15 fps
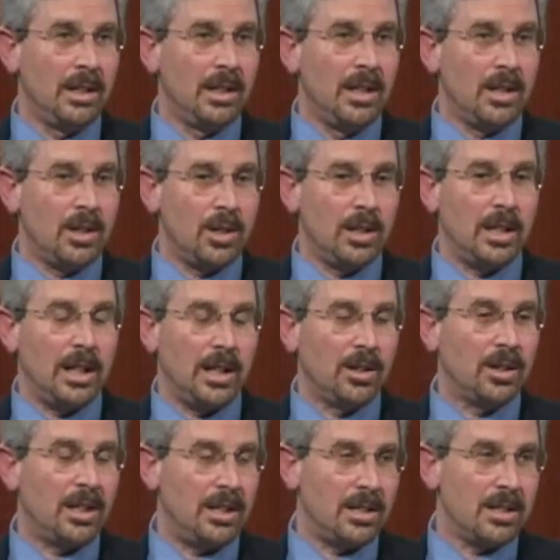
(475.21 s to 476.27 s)
current
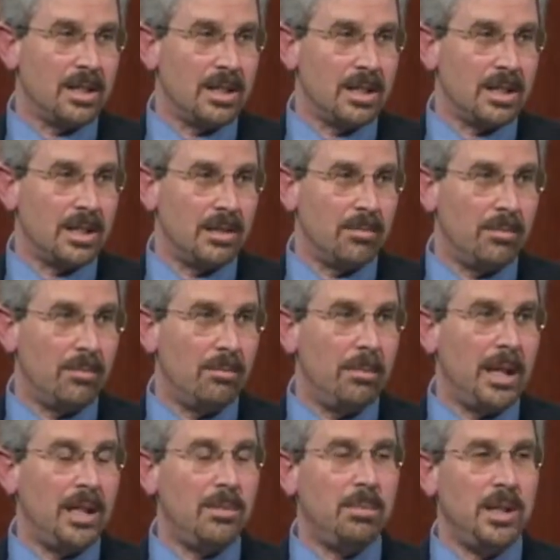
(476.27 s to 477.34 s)
healthcare system.
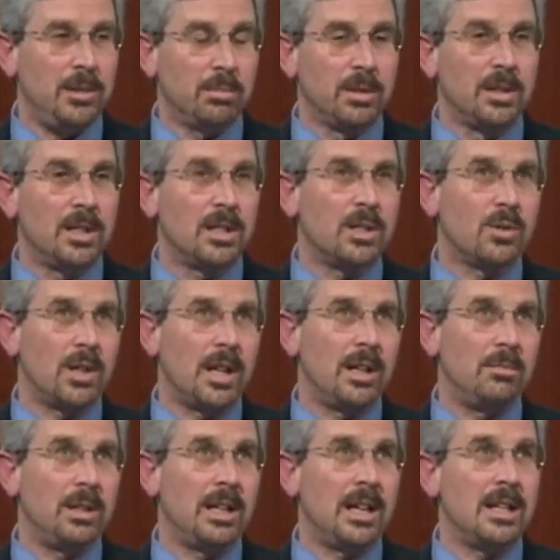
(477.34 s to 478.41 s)
Many people describe
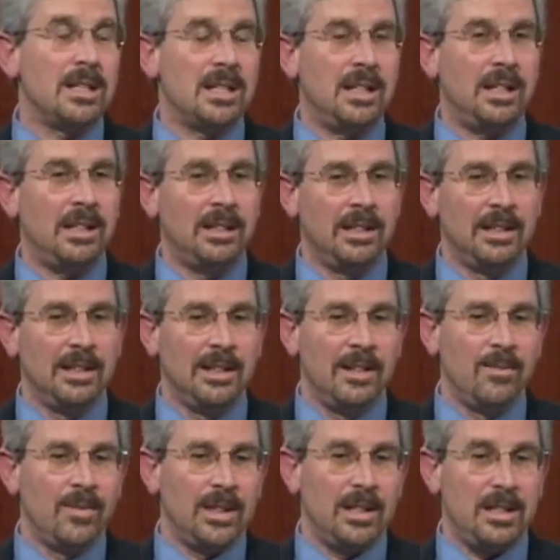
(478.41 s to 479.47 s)
it as a
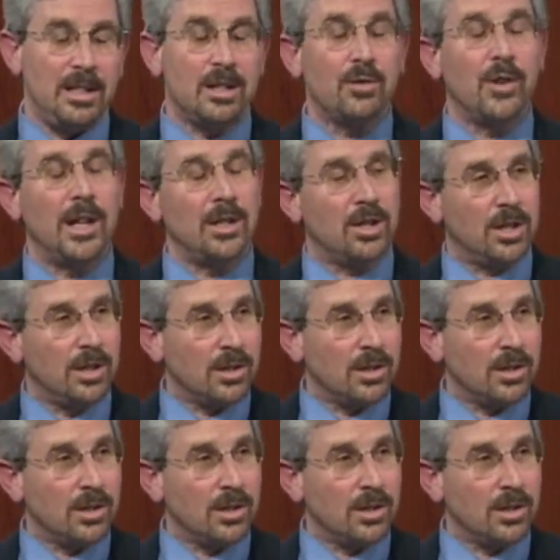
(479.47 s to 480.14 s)
dysfunctional